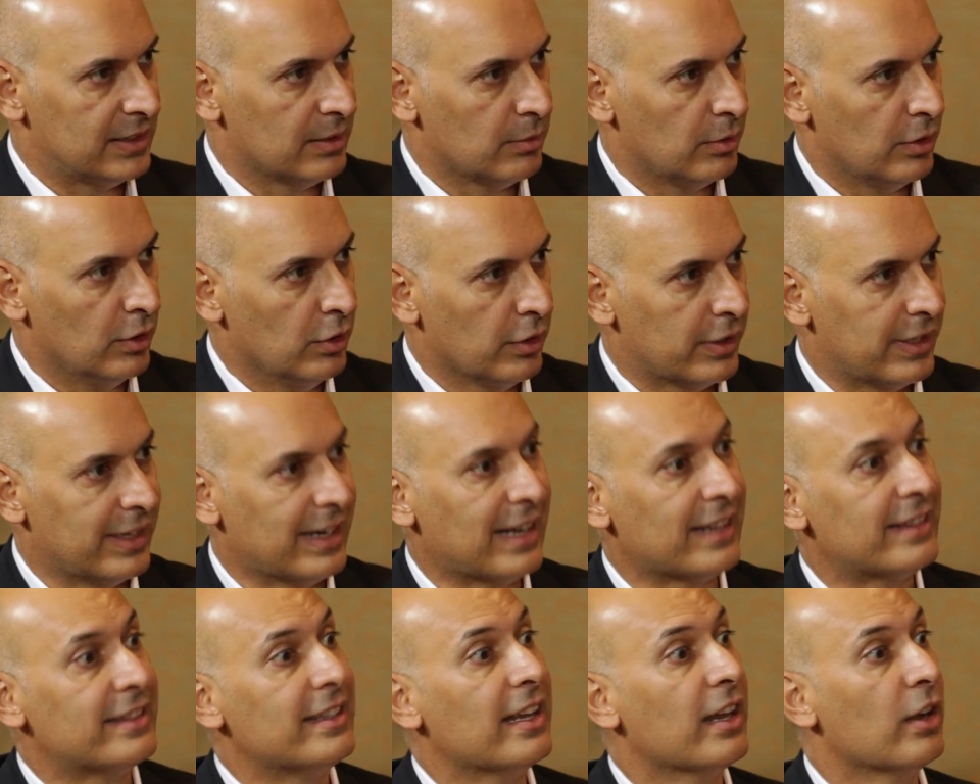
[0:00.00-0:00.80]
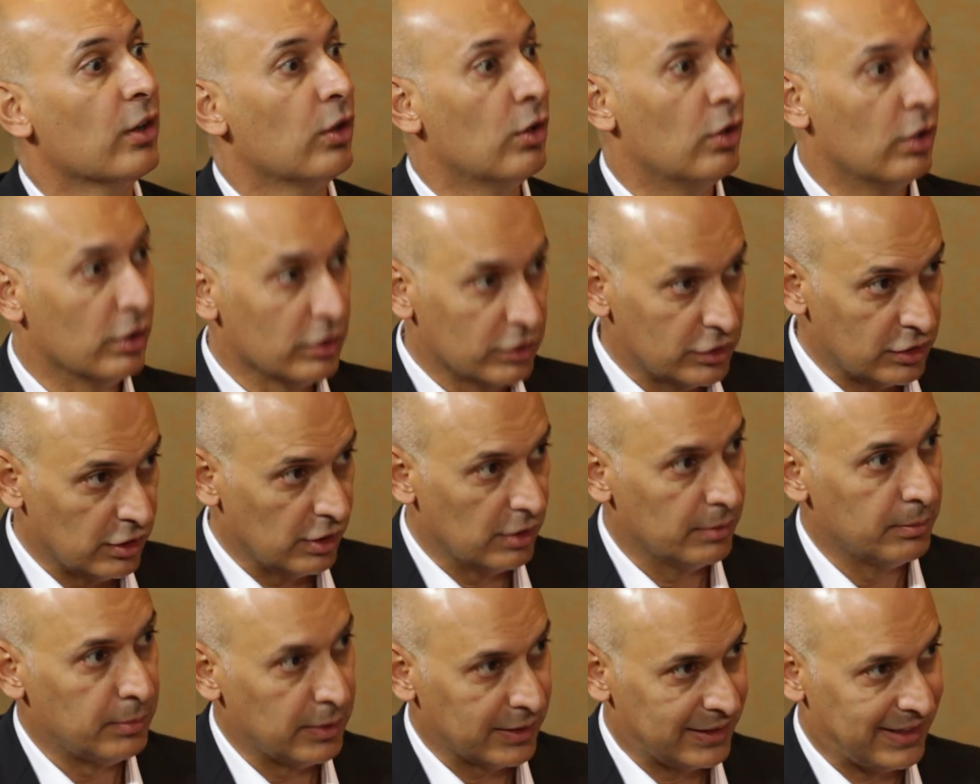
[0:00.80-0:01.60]
they were looking at their
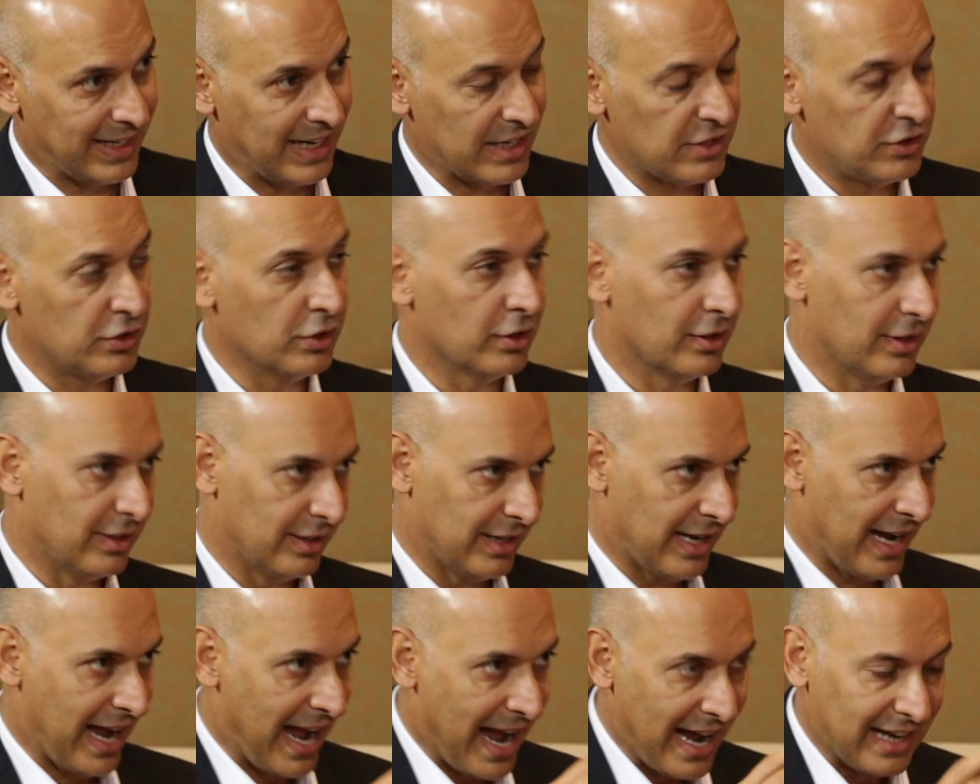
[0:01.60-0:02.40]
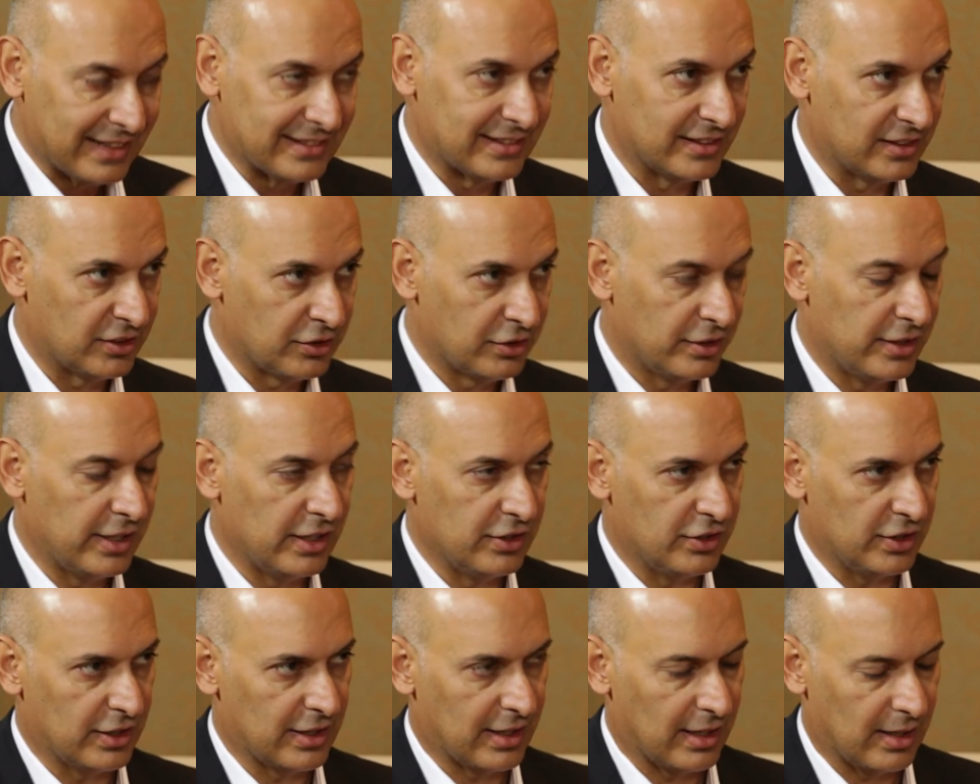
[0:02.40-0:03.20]
long-term potential as a strategic